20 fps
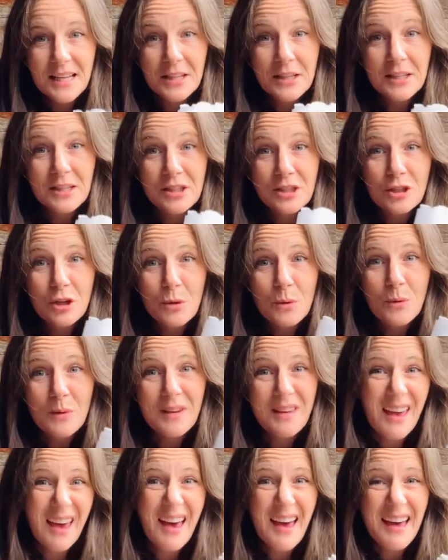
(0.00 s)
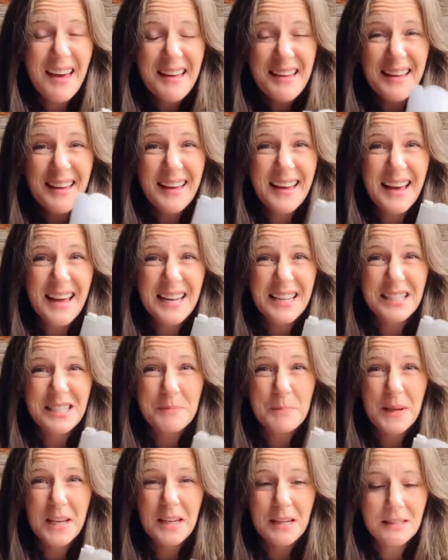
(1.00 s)
So yeah, I got a
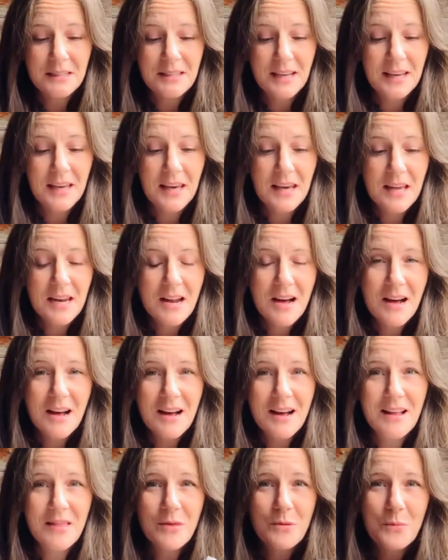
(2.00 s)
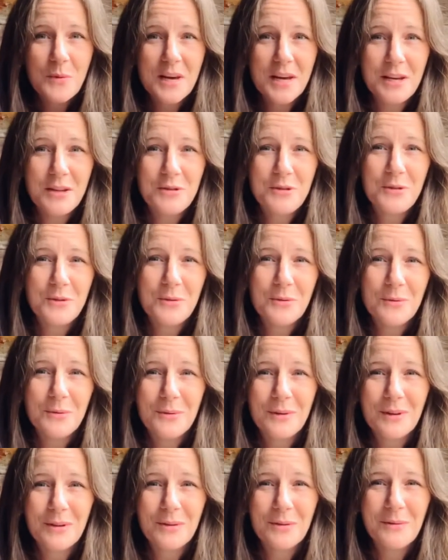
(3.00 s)
speeding ticket on the way to
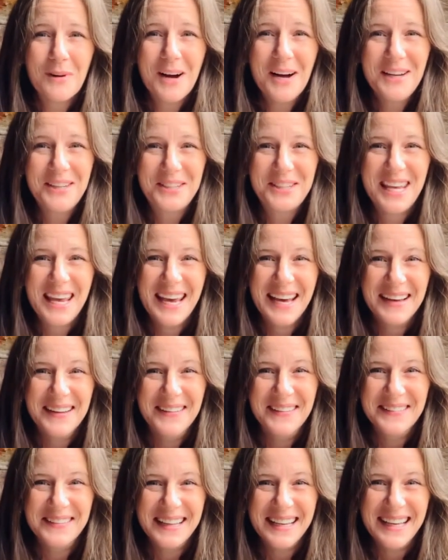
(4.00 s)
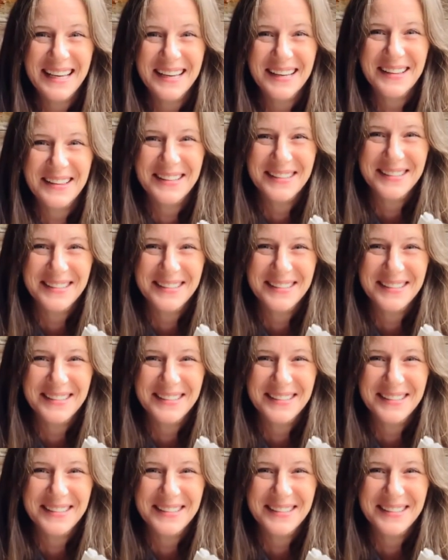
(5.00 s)
a garage sale the other